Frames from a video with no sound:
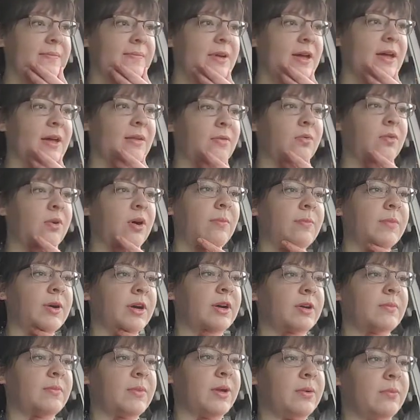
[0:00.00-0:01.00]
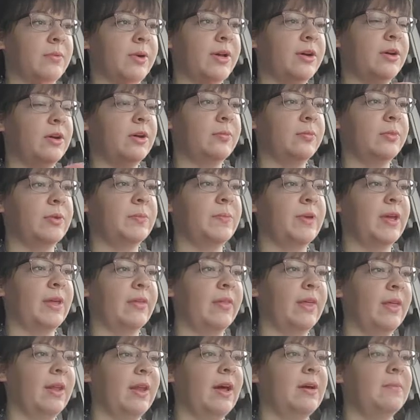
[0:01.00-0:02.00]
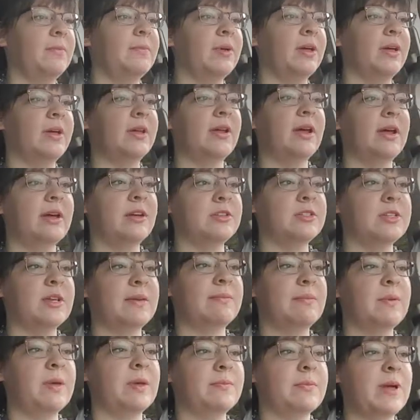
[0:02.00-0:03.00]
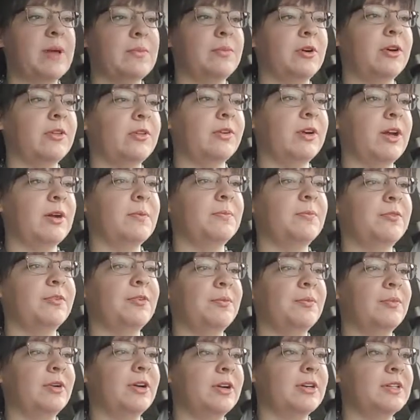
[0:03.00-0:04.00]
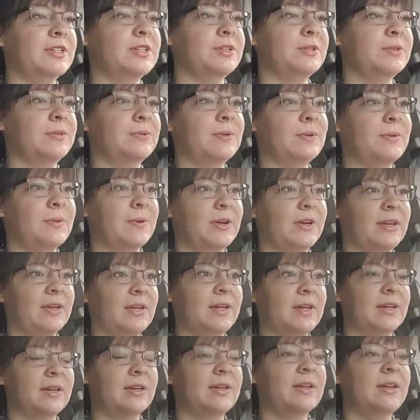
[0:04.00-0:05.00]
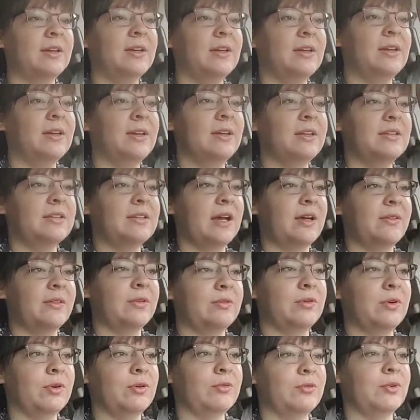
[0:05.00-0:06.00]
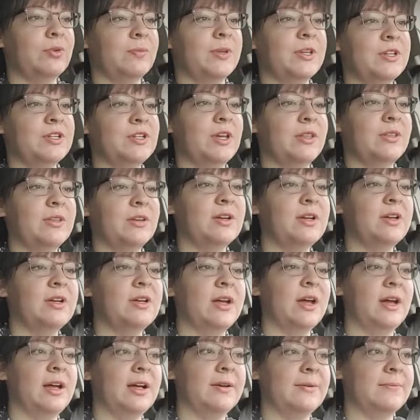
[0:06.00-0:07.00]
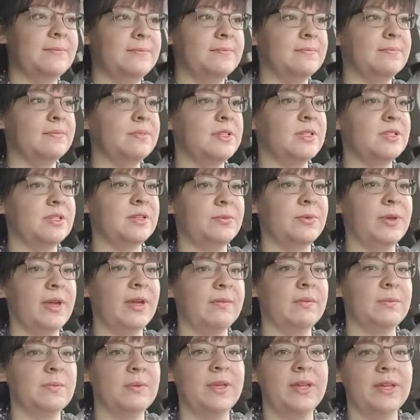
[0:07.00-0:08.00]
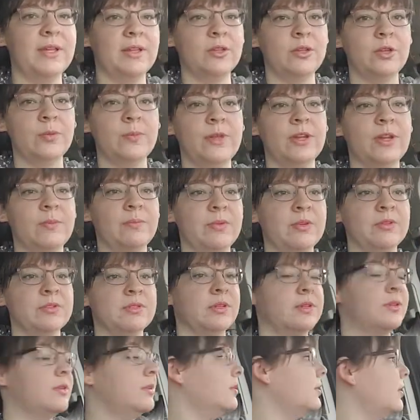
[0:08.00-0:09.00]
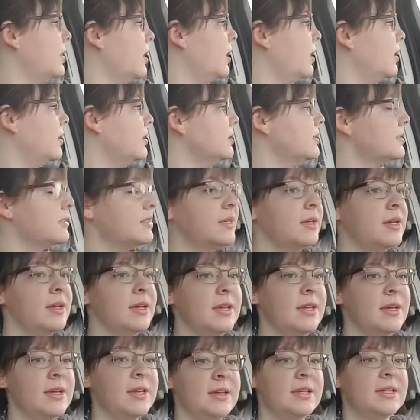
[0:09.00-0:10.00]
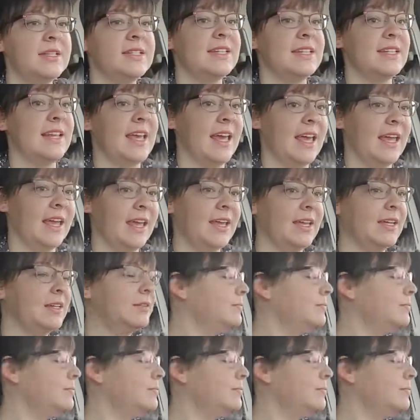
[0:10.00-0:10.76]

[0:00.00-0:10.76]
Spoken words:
at Walmart on my way home to pick that up. But I also have to pick my brother up from work too. We work like down the road from each other, so we have to play a little bit of musical cars today,